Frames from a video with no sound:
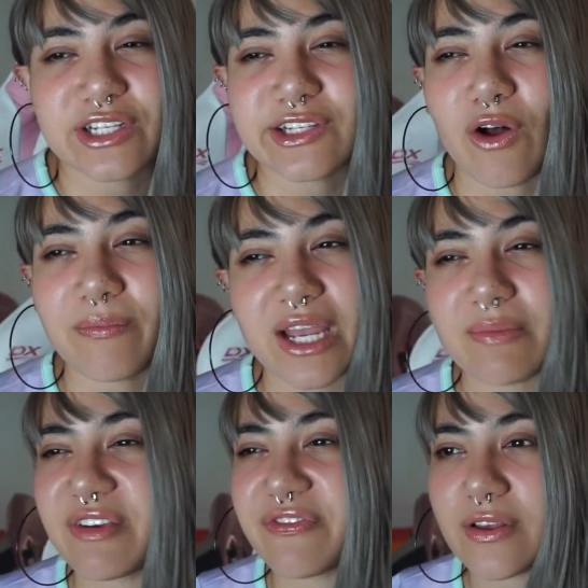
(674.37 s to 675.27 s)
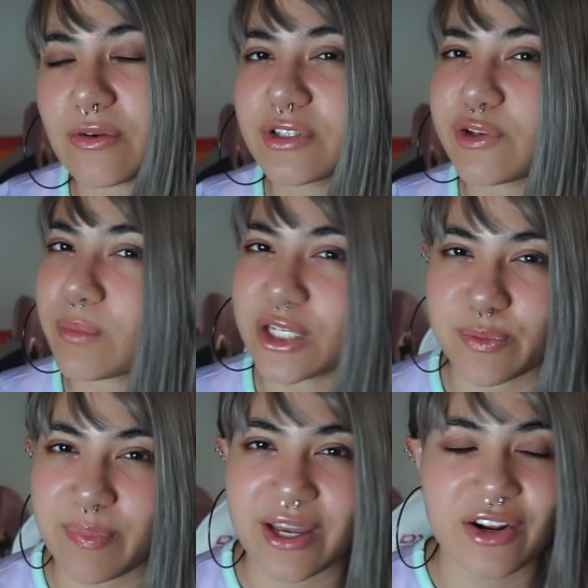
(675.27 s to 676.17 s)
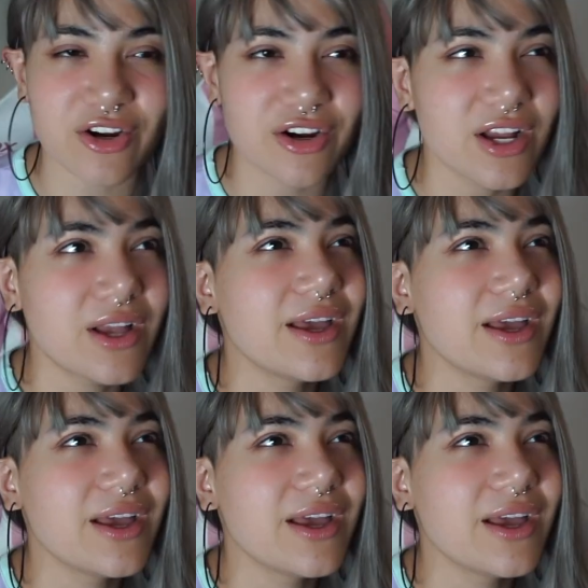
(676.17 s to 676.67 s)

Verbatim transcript: Your song made me feel so much better.